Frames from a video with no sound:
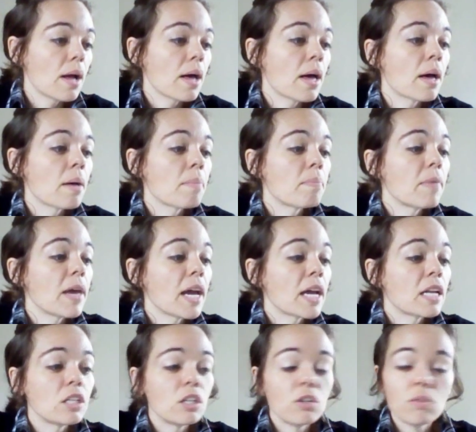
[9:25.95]

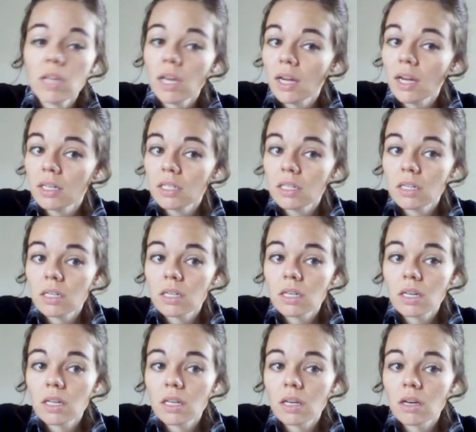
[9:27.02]
And you can't
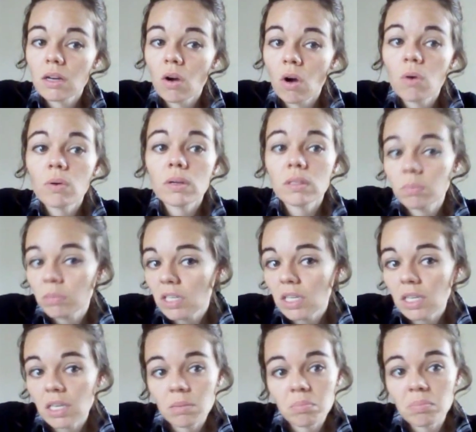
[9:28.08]
always
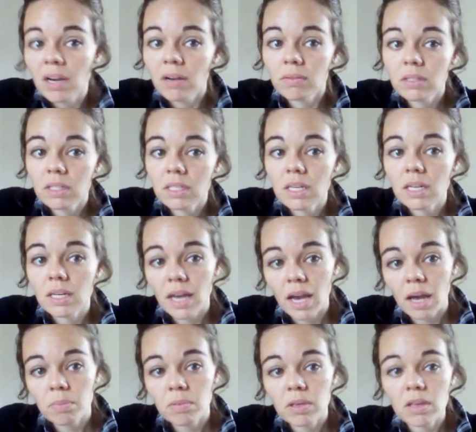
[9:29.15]
be bouncy and
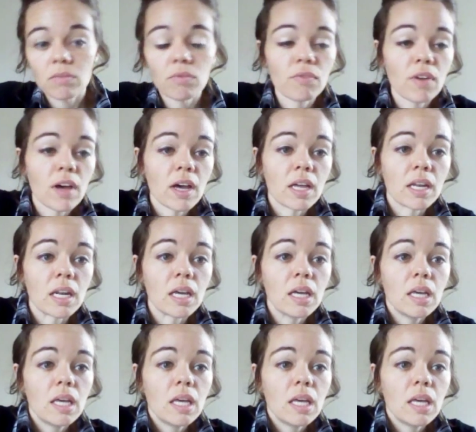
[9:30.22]
happy and fun